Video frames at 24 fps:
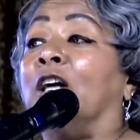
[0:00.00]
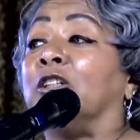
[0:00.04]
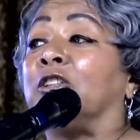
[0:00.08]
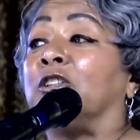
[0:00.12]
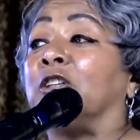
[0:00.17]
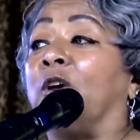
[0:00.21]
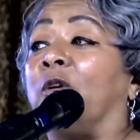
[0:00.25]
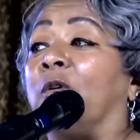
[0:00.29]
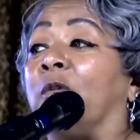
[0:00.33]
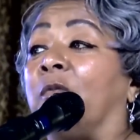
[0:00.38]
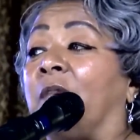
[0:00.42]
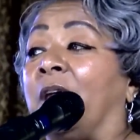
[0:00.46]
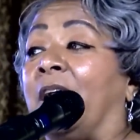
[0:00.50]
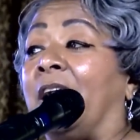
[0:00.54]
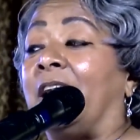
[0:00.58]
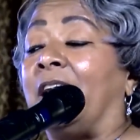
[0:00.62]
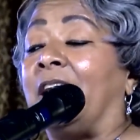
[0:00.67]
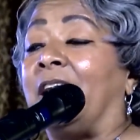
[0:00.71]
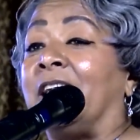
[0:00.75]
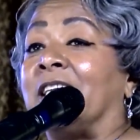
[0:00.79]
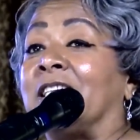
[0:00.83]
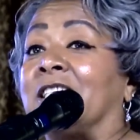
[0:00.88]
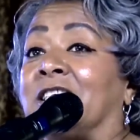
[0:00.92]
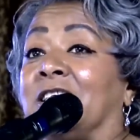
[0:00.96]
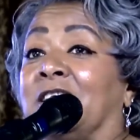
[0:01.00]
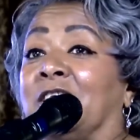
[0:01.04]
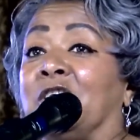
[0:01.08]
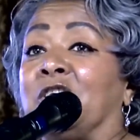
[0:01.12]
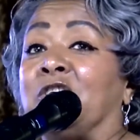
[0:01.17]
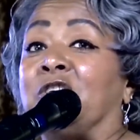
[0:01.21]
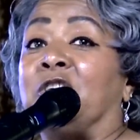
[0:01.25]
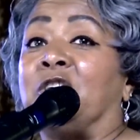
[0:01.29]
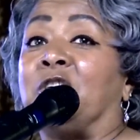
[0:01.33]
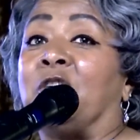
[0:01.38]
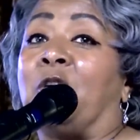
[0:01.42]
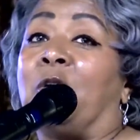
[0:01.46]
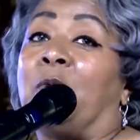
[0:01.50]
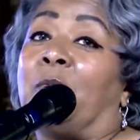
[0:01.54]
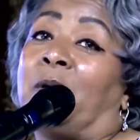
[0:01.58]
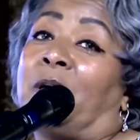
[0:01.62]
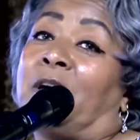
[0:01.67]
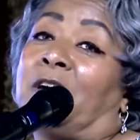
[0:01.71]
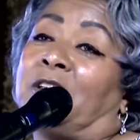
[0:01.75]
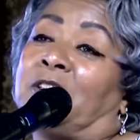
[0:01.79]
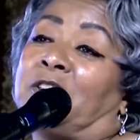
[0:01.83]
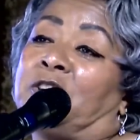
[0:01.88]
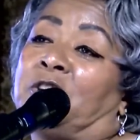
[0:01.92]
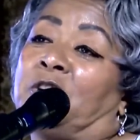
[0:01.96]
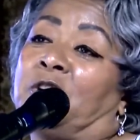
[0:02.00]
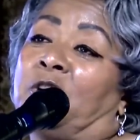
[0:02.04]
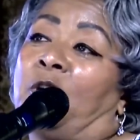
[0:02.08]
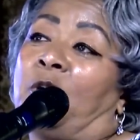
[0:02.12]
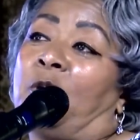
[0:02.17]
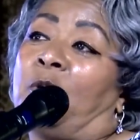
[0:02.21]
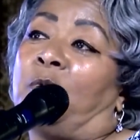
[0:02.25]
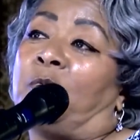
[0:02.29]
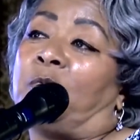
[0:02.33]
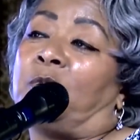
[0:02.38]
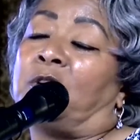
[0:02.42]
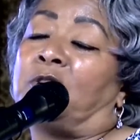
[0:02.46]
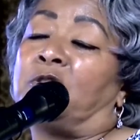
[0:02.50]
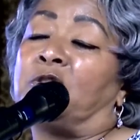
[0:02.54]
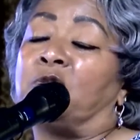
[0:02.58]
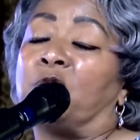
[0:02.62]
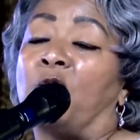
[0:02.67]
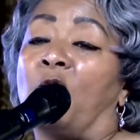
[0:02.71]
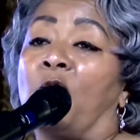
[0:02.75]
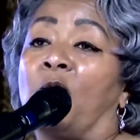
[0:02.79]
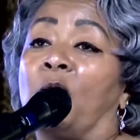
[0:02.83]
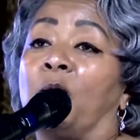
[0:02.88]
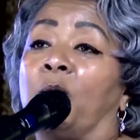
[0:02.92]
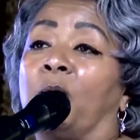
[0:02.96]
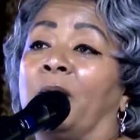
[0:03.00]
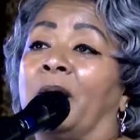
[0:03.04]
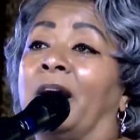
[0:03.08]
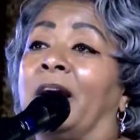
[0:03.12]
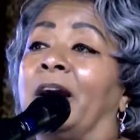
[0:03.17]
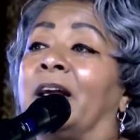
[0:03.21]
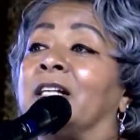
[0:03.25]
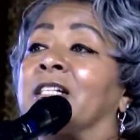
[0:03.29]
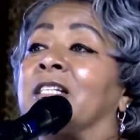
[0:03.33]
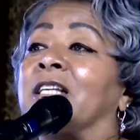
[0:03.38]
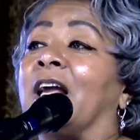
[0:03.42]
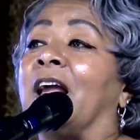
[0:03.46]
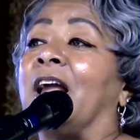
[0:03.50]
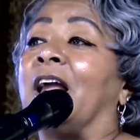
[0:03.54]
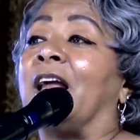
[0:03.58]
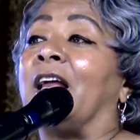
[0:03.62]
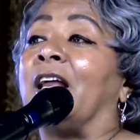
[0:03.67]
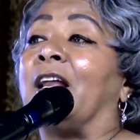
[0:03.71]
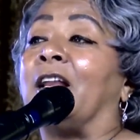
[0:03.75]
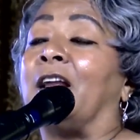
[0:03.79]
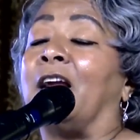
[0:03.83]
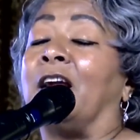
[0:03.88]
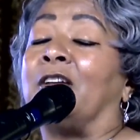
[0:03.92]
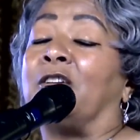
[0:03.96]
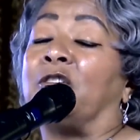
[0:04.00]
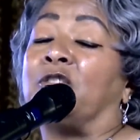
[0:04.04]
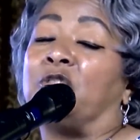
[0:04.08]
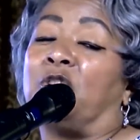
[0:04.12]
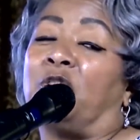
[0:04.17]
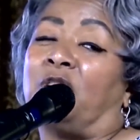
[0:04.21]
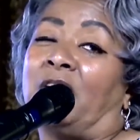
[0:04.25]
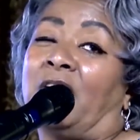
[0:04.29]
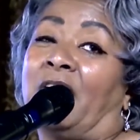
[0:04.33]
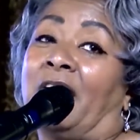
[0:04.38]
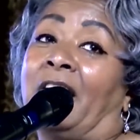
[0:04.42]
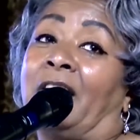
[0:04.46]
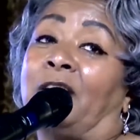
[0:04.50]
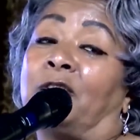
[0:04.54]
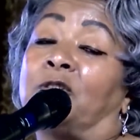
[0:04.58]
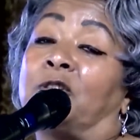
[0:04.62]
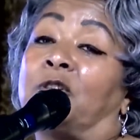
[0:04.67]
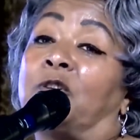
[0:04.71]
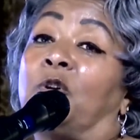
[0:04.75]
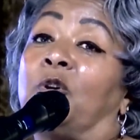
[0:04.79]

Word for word: So that is good to know because you know the strong winds and, and the tornadoes.